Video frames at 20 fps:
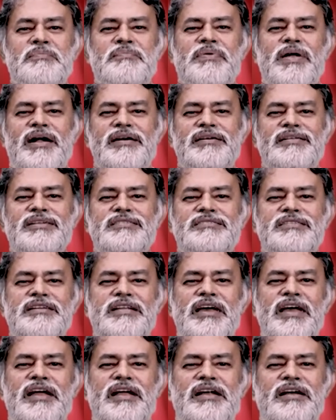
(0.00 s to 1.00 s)
practice
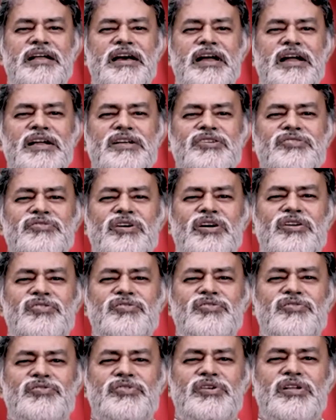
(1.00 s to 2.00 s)
day and night you are
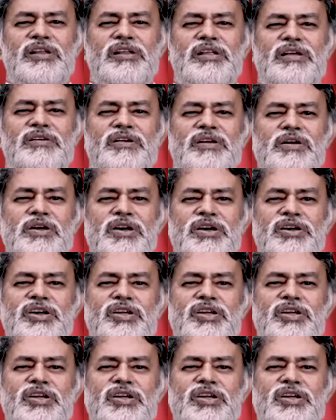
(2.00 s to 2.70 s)
totally